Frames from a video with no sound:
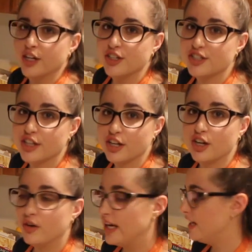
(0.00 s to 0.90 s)
You're just gonna
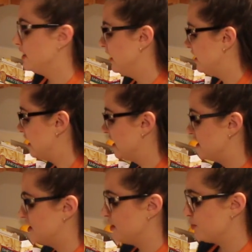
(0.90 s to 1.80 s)
go ahead and let that
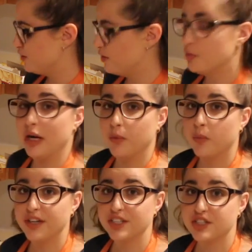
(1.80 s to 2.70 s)
simmer for about
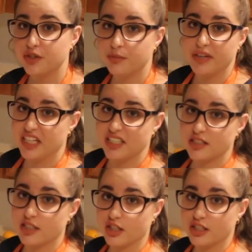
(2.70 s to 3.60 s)
1 to 2
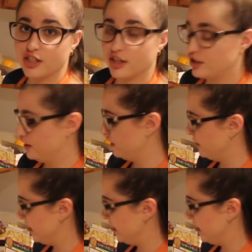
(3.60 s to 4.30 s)
minutes till it's cooked a little